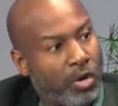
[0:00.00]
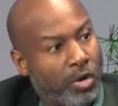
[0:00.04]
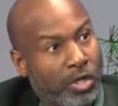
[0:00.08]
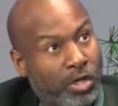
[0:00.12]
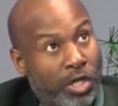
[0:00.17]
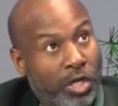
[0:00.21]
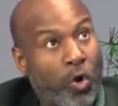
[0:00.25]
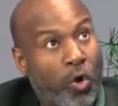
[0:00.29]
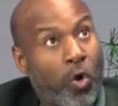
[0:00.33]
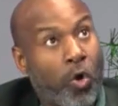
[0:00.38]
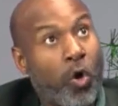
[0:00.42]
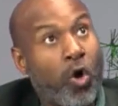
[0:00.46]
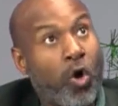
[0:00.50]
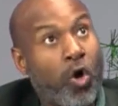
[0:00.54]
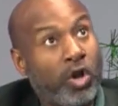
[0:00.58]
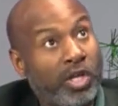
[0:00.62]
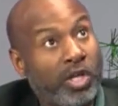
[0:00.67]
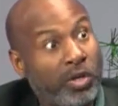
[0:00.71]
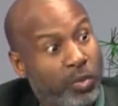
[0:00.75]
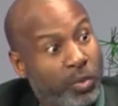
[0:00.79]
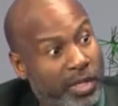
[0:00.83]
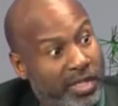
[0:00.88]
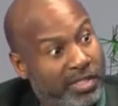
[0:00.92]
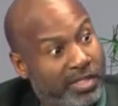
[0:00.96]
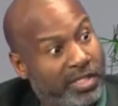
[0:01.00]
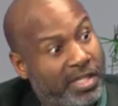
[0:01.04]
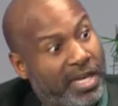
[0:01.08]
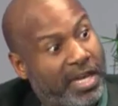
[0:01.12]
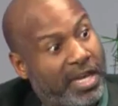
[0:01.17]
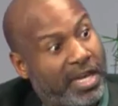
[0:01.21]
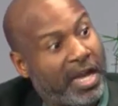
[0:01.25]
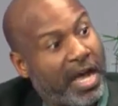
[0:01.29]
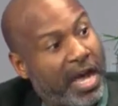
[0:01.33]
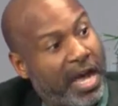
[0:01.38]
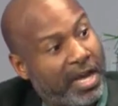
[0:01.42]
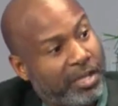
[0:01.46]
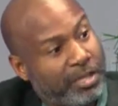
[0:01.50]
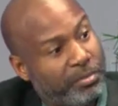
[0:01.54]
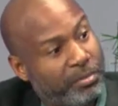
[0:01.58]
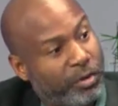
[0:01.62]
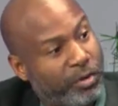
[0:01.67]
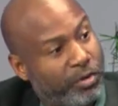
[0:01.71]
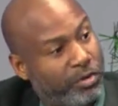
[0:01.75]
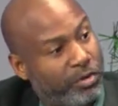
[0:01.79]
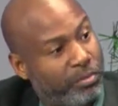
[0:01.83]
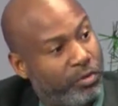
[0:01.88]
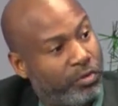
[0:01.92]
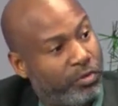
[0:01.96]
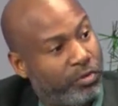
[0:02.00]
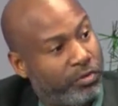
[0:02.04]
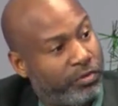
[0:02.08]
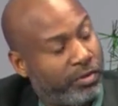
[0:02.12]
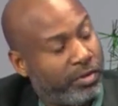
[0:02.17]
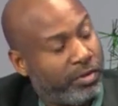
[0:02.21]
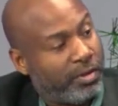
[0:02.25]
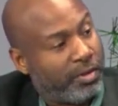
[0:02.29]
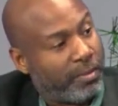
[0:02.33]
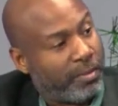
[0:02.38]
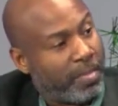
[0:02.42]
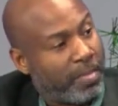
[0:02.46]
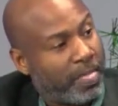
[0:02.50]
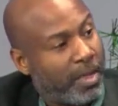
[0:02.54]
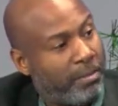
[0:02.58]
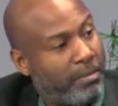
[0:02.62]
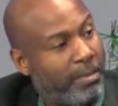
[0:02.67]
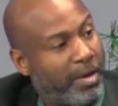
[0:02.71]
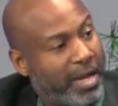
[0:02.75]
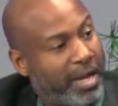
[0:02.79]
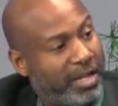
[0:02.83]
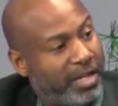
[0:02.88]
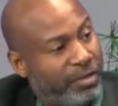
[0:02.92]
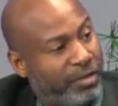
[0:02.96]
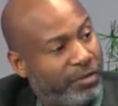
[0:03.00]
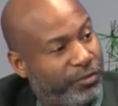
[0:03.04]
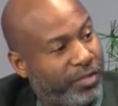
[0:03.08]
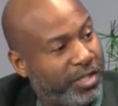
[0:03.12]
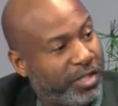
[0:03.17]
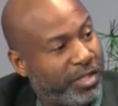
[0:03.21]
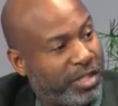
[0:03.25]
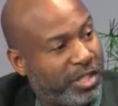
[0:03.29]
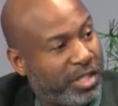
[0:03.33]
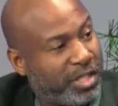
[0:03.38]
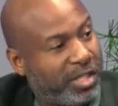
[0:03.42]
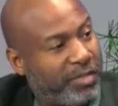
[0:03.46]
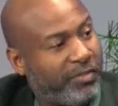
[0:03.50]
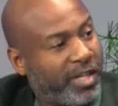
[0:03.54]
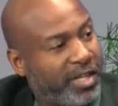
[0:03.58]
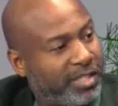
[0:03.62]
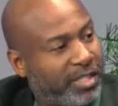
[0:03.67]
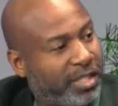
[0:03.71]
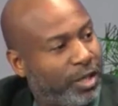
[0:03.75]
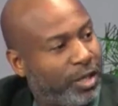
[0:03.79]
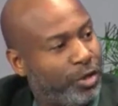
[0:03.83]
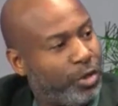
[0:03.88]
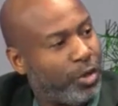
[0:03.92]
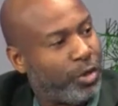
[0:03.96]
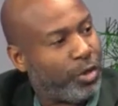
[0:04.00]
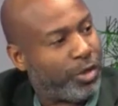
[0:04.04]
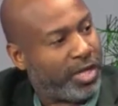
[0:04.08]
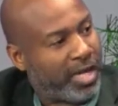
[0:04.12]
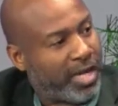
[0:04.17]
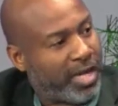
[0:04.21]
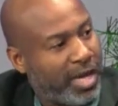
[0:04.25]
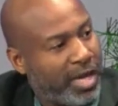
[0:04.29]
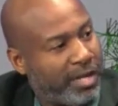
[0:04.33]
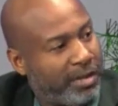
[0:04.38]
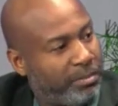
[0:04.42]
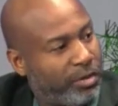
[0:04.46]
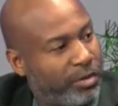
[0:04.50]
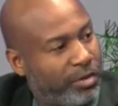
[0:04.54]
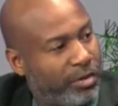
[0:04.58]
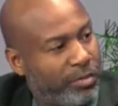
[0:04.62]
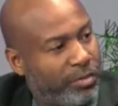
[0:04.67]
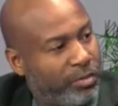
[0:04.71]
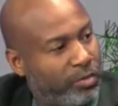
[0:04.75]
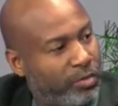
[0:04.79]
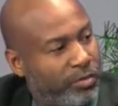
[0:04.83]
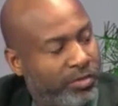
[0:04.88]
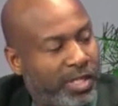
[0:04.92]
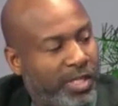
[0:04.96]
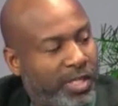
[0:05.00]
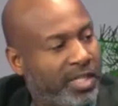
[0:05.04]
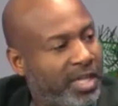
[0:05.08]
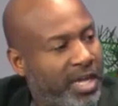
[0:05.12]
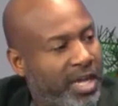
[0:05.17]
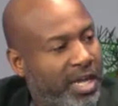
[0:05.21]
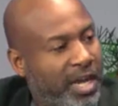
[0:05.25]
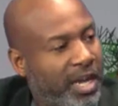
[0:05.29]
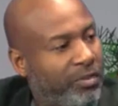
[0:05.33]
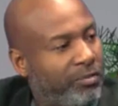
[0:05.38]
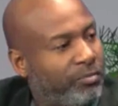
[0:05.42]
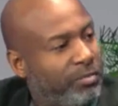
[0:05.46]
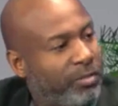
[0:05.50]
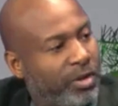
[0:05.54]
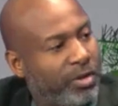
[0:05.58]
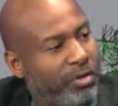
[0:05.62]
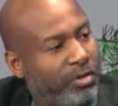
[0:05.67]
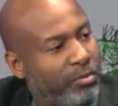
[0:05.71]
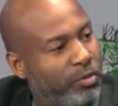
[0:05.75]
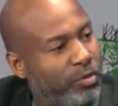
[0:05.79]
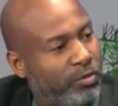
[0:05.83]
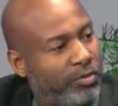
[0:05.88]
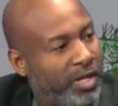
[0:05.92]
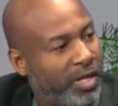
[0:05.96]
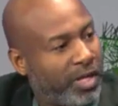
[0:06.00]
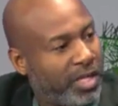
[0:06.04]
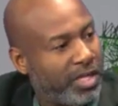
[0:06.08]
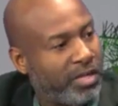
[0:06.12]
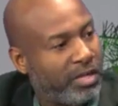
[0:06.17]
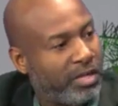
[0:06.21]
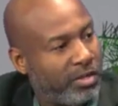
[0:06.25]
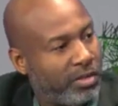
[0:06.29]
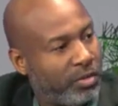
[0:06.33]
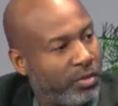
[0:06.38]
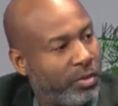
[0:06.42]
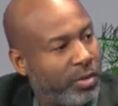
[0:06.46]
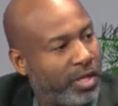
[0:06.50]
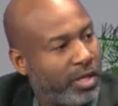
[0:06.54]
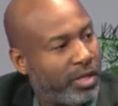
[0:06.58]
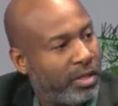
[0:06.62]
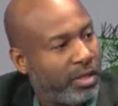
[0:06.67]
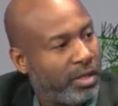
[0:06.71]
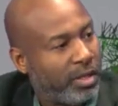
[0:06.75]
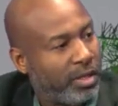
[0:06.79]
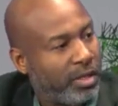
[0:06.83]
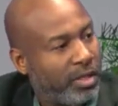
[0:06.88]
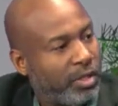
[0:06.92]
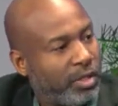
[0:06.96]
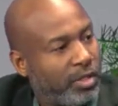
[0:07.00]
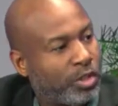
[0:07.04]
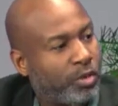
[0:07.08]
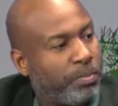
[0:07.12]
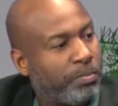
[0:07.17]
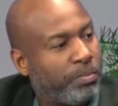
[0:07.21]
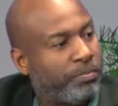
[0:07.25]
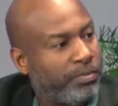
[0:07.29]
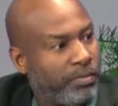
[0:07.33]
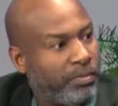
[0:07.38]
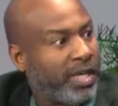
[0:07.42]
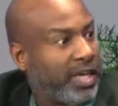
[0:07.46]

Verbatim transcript: the, all the ways they can't be removed. By definition, if I tell you how they can be removed, then they can't be removed any other, other, way. Ways. So you're, you're